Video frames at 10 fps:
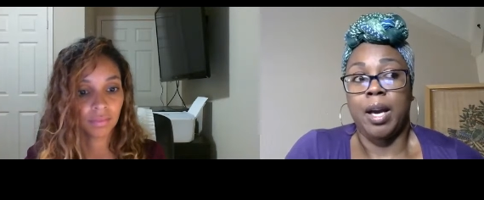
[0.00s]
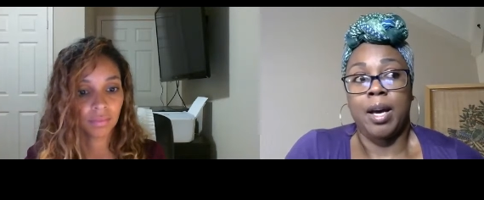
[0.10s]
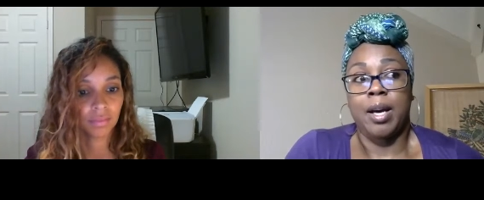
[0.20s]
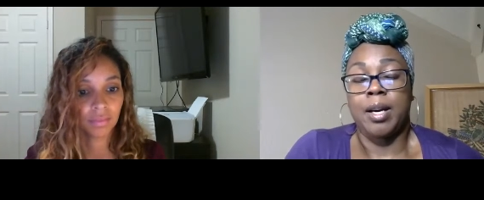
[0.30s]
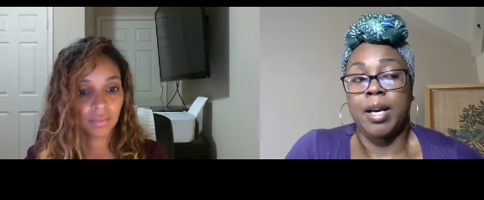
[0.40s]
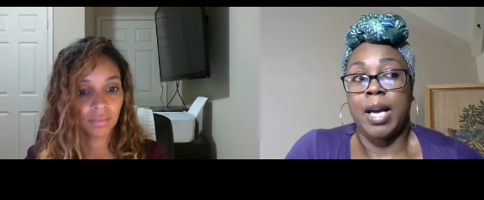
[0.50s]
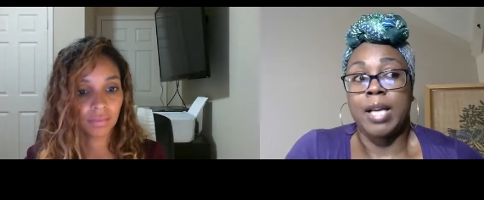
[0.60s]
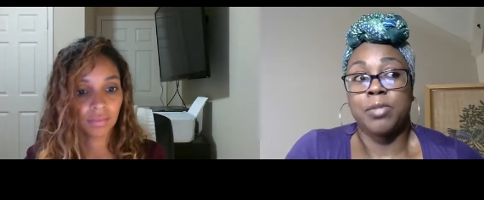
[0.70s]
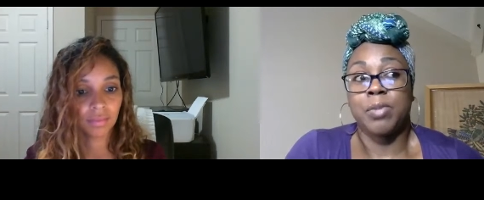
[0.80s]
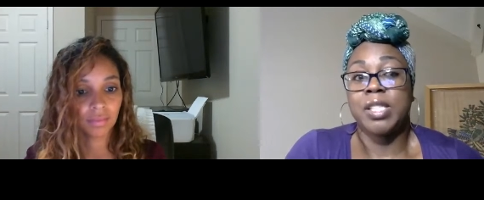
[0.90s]
Speaker 1: uh,
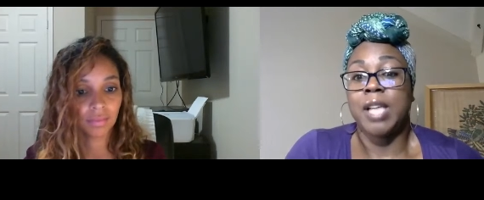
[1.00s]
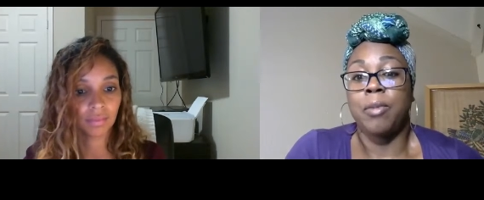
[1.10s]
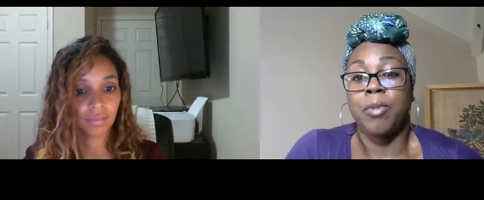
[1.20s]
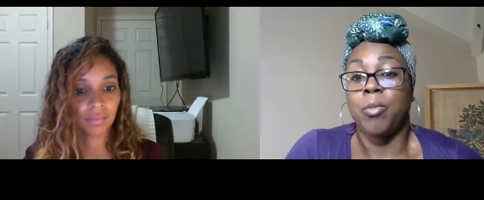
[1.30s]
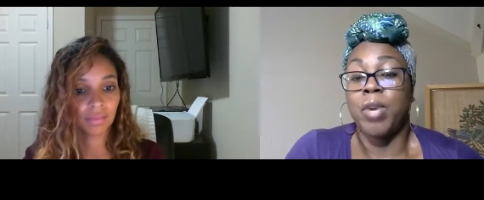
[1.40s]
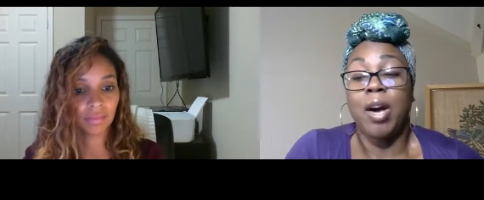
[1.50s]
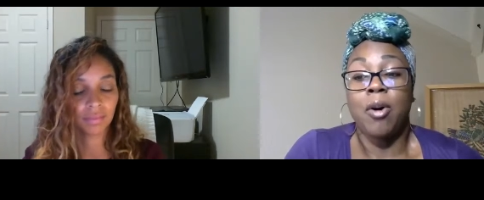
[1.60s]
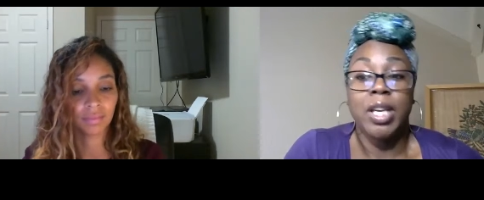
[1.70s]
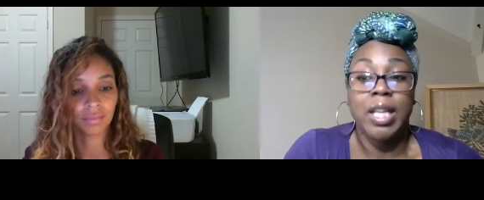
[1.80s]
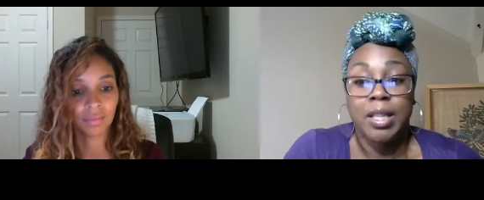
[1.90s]
as we say, we, we
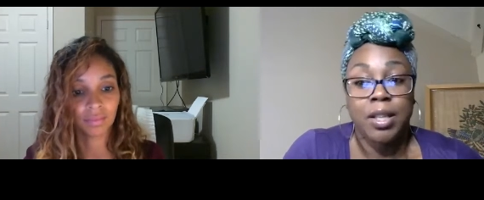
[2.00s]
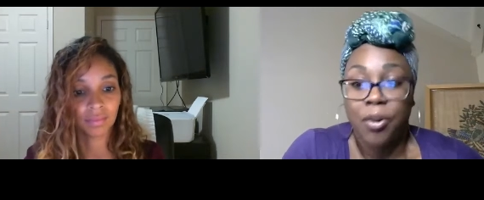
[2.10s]
don't need the